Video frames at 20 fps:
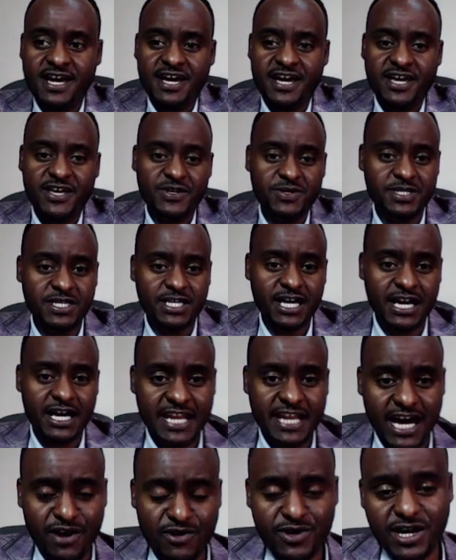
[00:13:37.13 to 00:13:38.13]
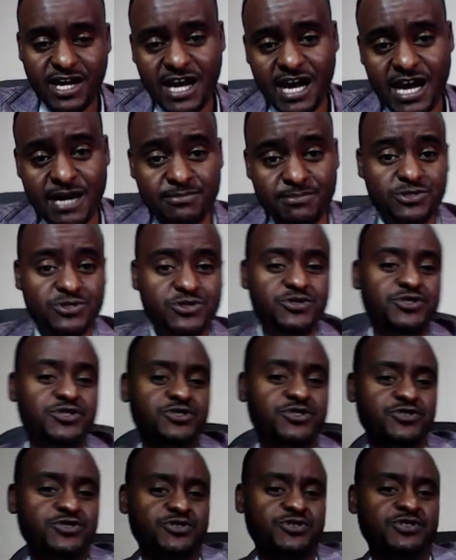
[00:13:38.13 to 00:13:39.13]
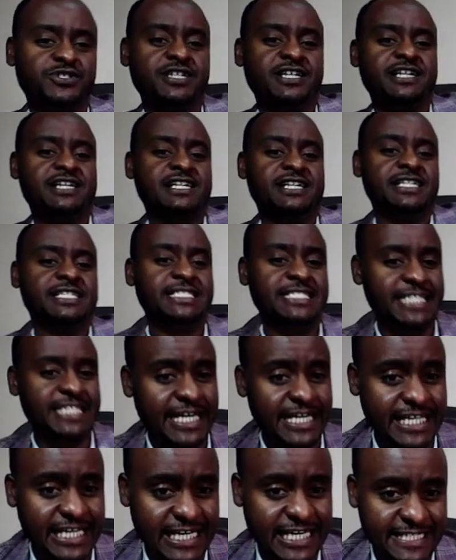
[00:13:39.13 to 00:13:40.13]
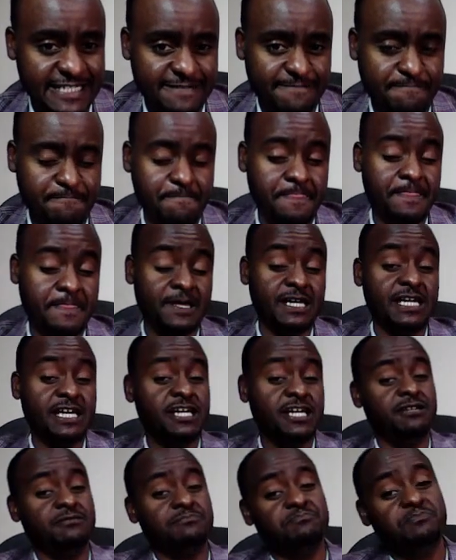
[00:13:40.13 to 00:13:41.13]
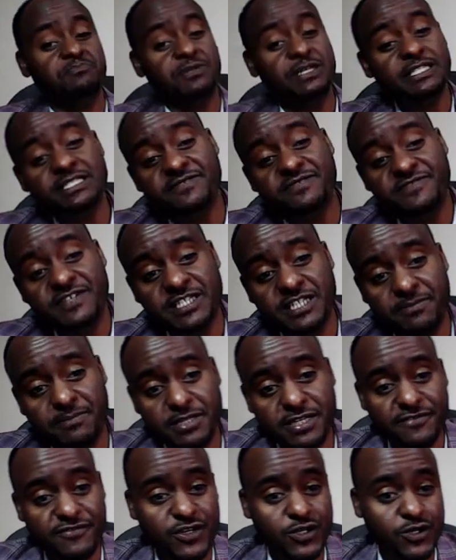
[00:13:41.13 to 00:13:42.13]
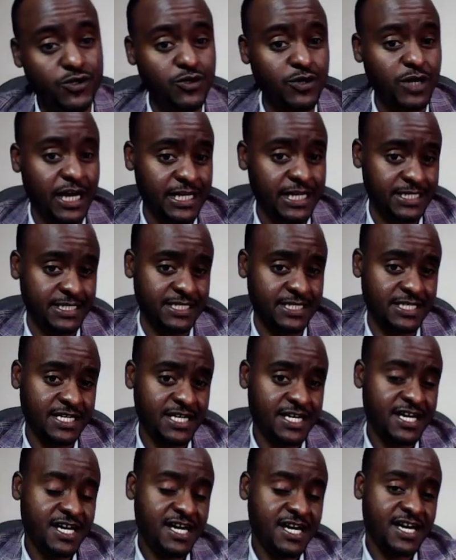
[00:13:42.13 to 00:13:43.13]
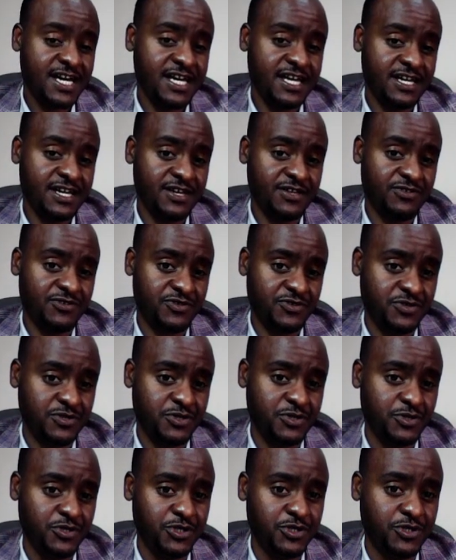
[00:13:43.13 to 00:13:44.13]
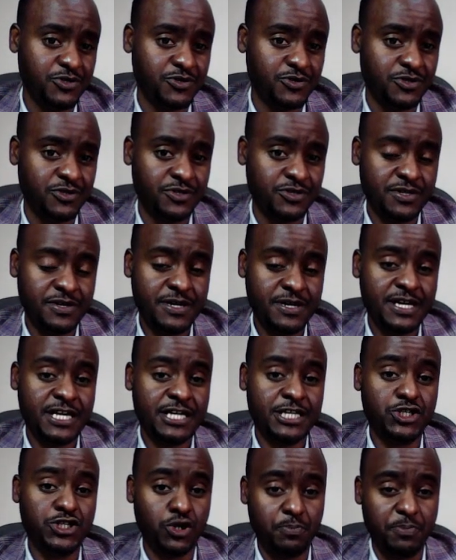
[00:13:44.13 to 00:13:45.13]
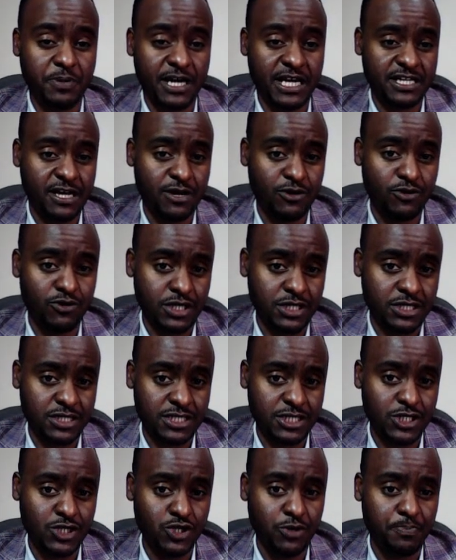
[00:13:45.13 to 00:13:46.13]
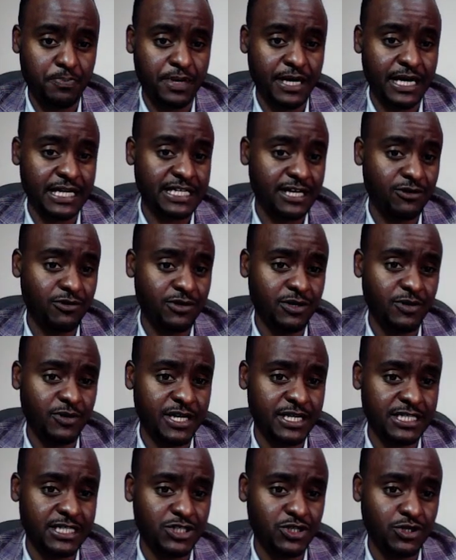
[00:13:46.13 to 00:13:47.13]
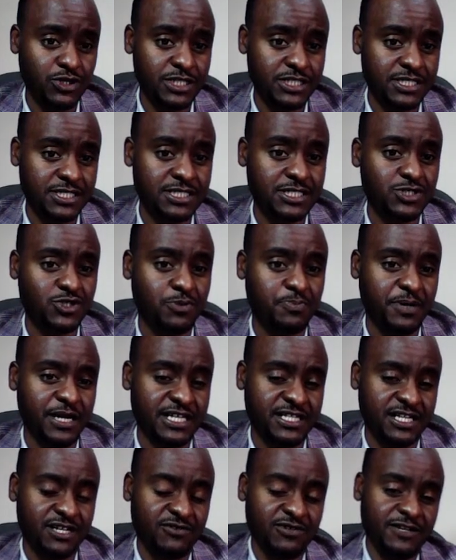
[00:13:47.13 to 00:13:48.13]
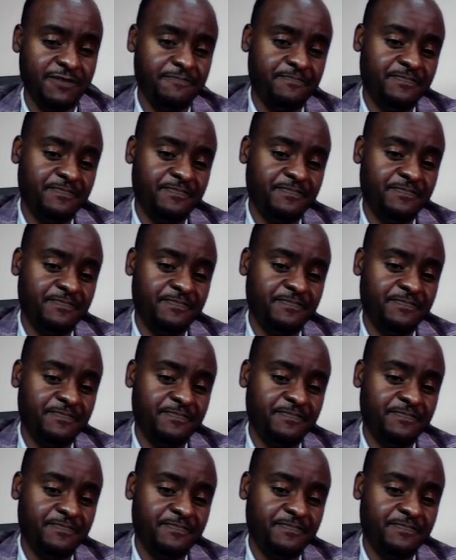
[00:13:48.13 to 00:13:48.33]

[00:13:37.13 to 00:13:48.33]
You see, now you come to your data. It is visible if you look at to your job categories. Job category, where is the job? This is job category.